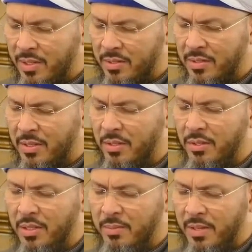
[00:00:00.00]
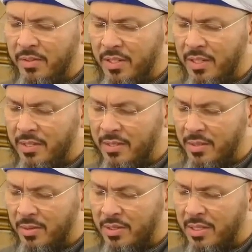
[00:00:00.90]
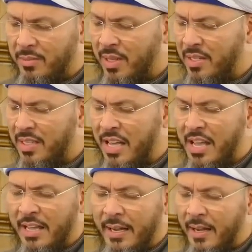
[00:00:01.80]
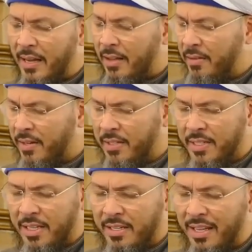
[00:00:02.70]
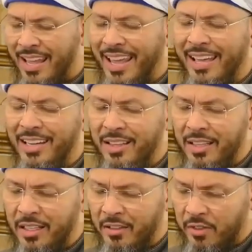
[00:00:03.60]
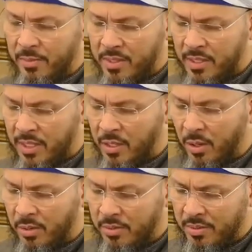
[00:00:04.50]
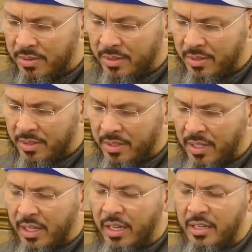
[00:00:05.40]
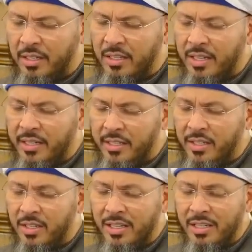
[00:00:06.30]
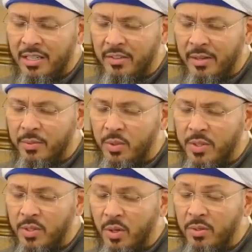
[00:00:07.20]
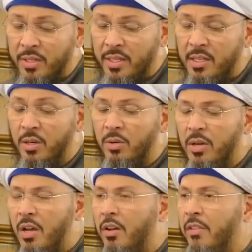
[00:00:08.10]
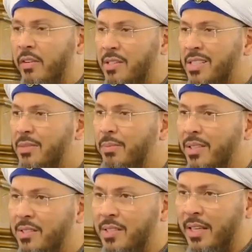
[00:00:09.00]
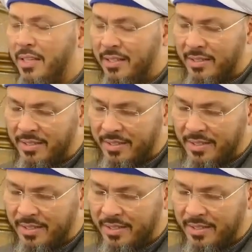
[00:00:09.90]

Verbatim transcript: to us that the Holy Prophet has never done anything from his ego, and Allah did not leave him to his own ego for a split second.